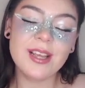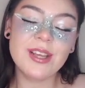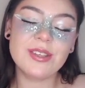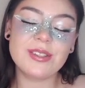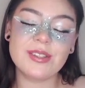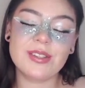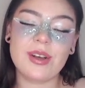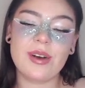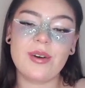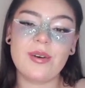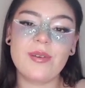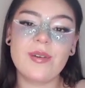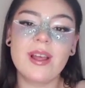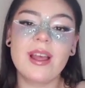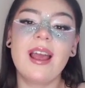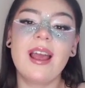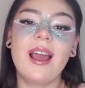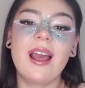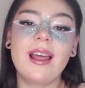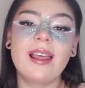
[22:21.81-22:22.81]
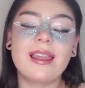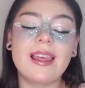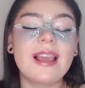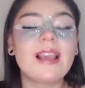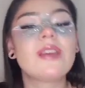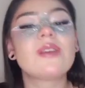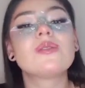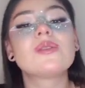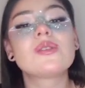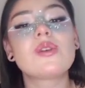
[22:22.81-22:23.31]
So
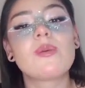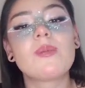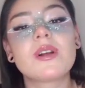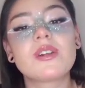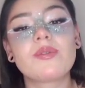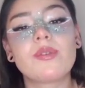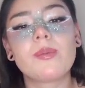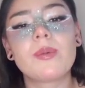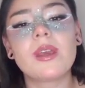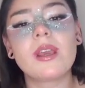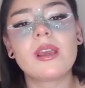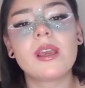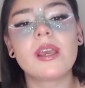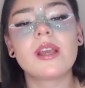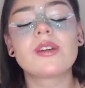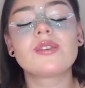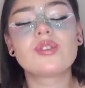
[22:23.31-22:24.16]
thank you so much for being here.